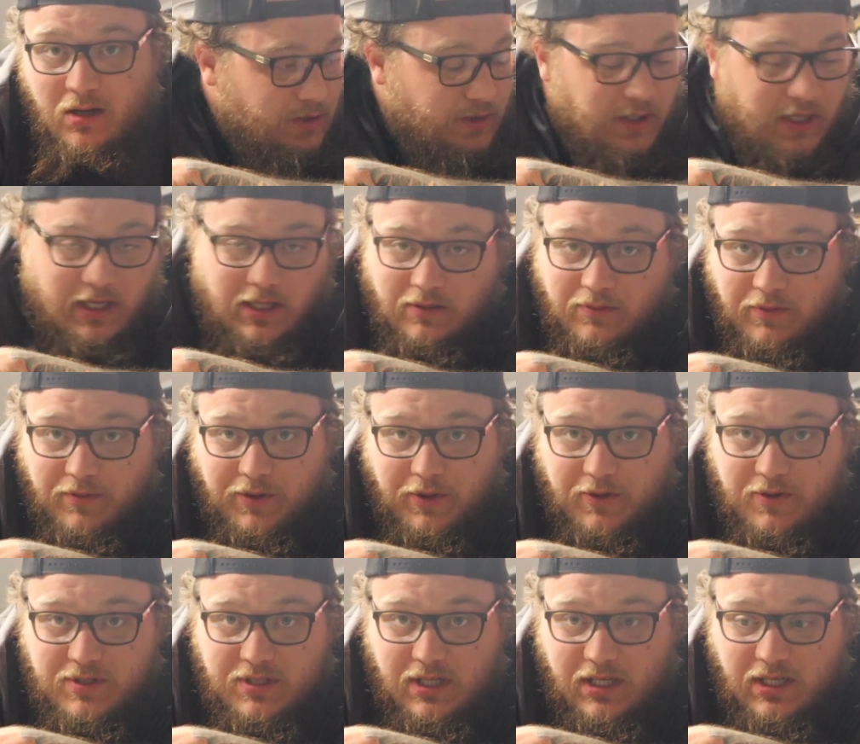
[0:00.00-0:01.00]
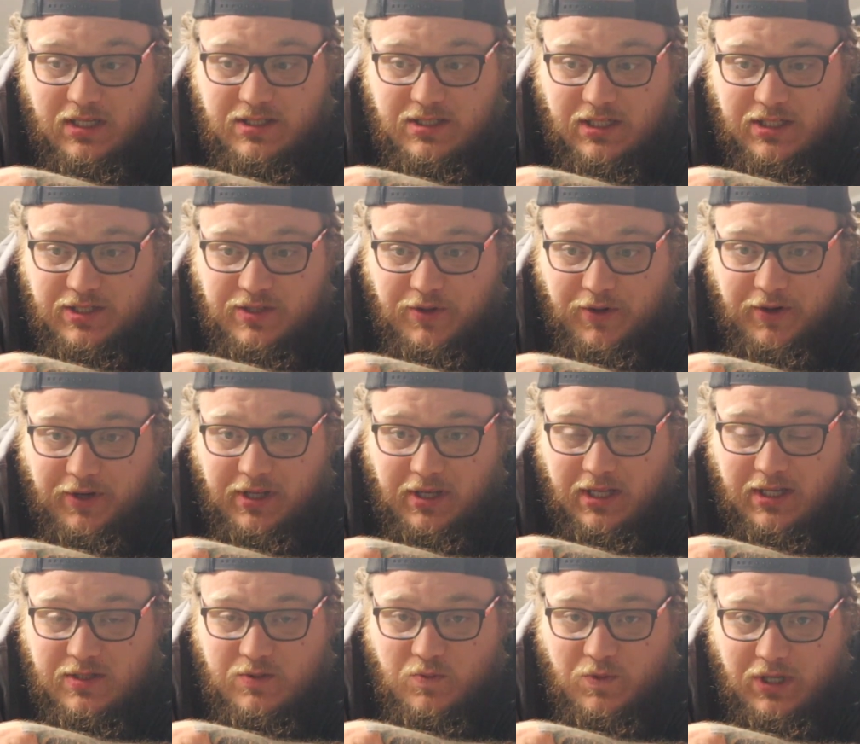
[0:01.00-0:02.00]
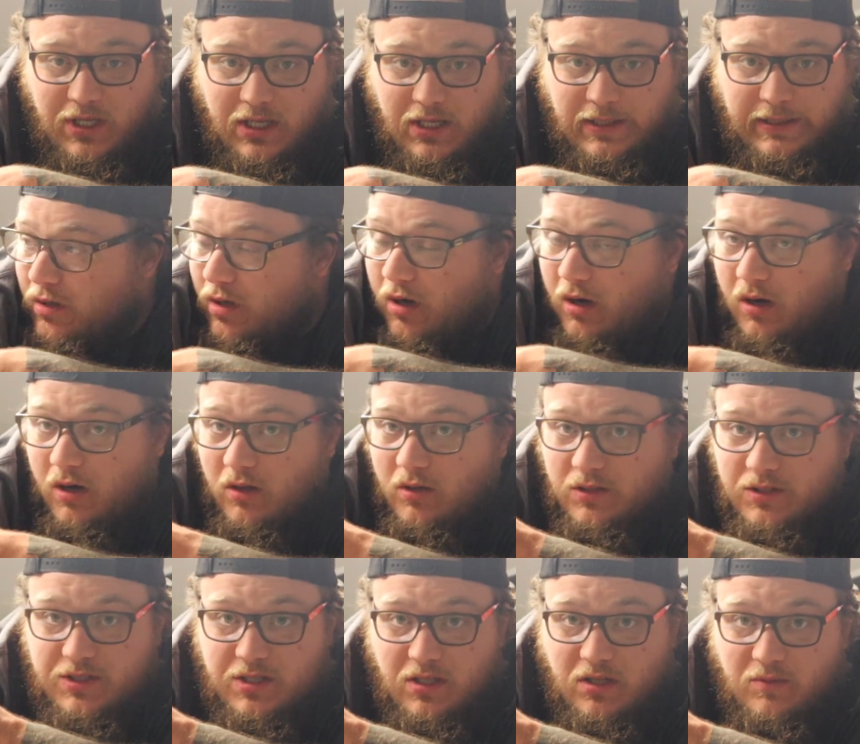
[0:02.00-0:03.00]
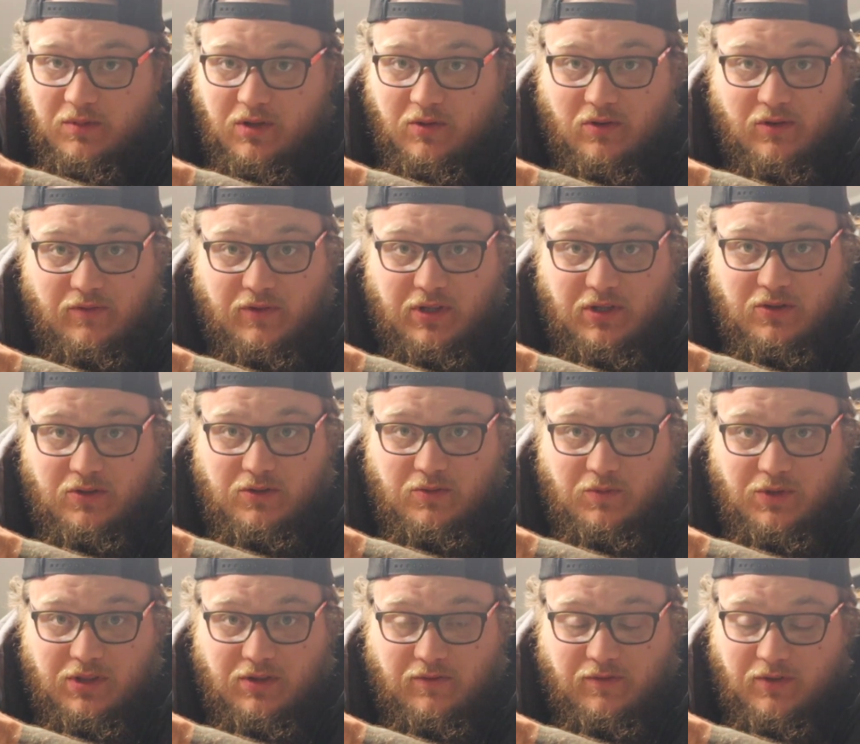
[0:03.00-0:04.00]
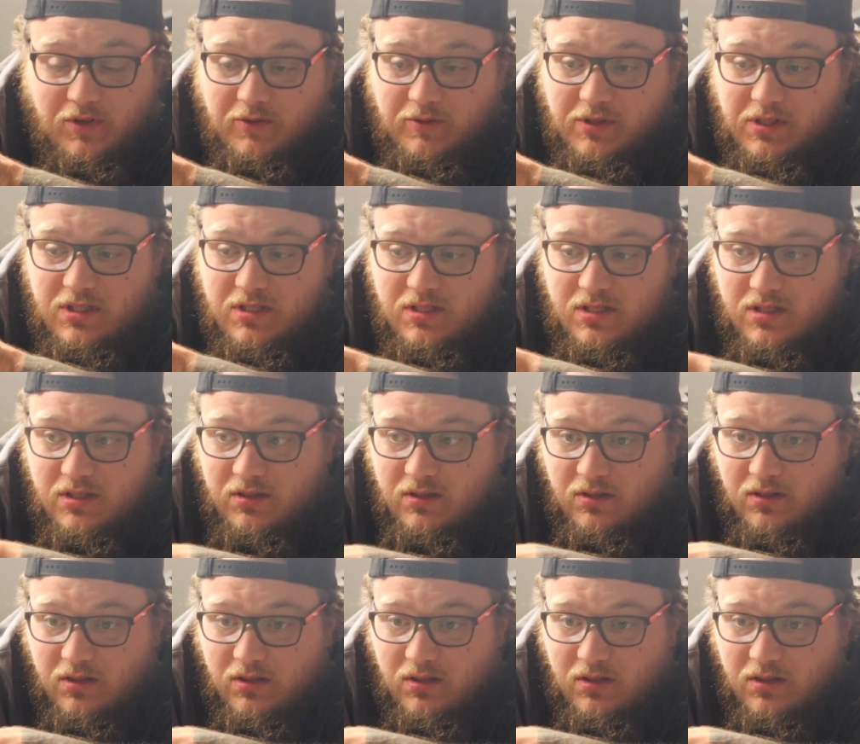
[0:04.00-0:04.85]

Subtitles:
So yeah, Thursday, 6:30 next week. All is going to be revealed with the fluids.